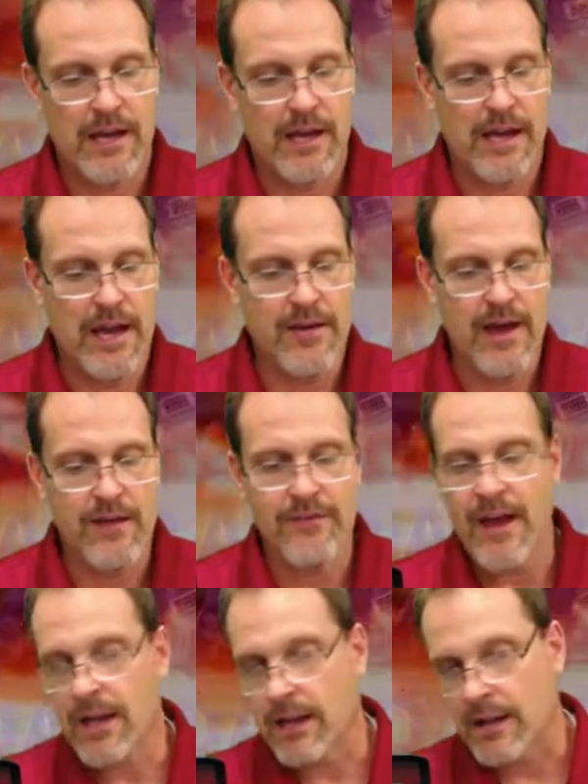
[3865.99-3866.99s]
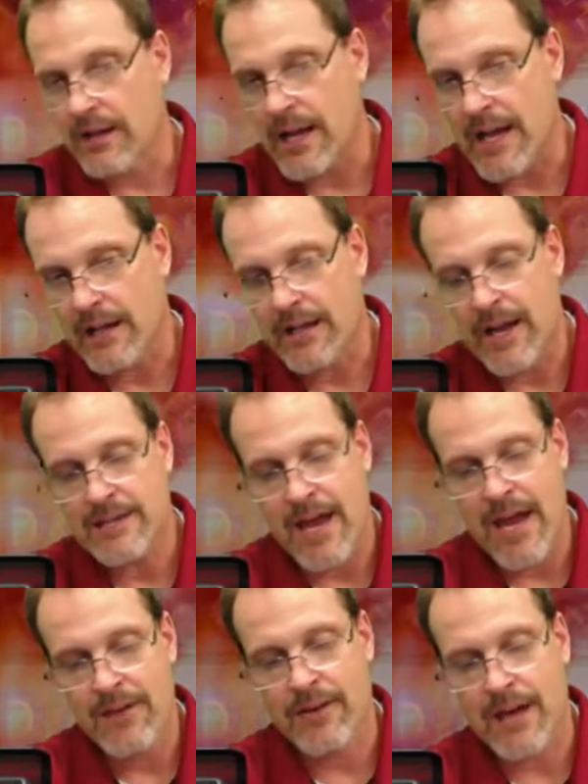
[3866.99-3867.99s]
I, have got a guy, guys. I
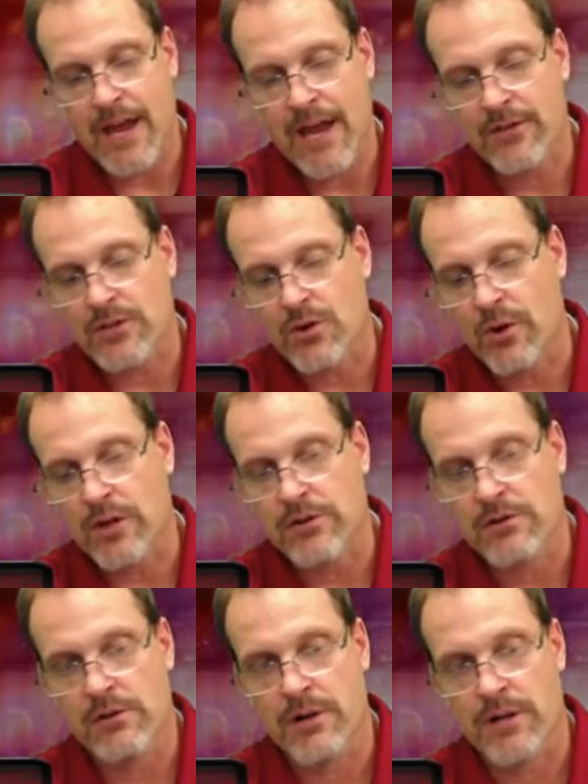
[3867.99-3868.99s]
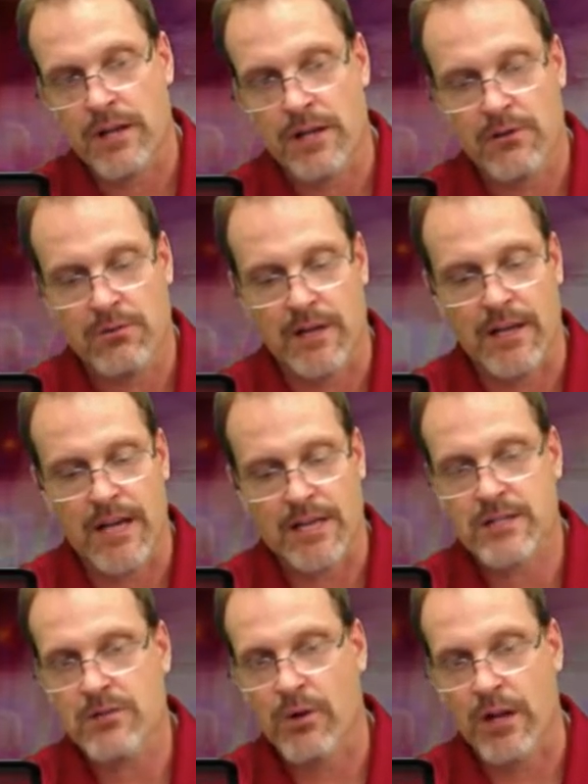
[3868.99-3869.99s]
haven't. I have a toy drone, another one, an
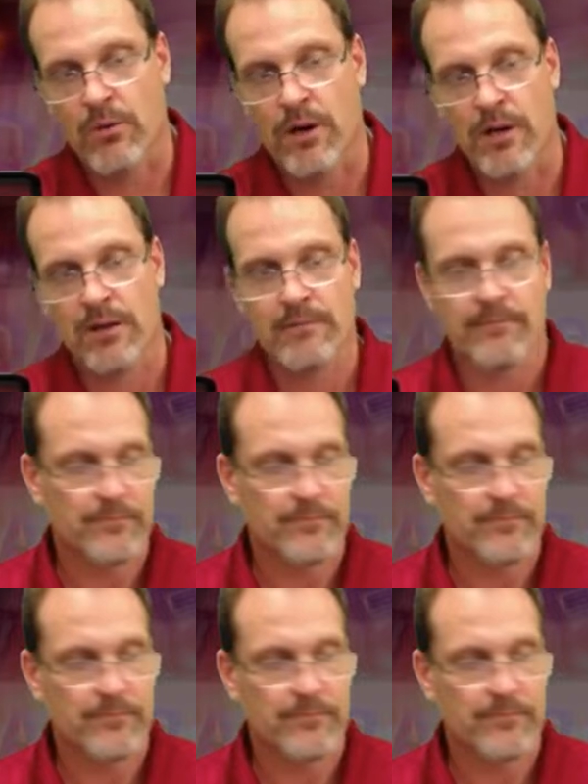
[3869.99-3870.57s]
X twenty one.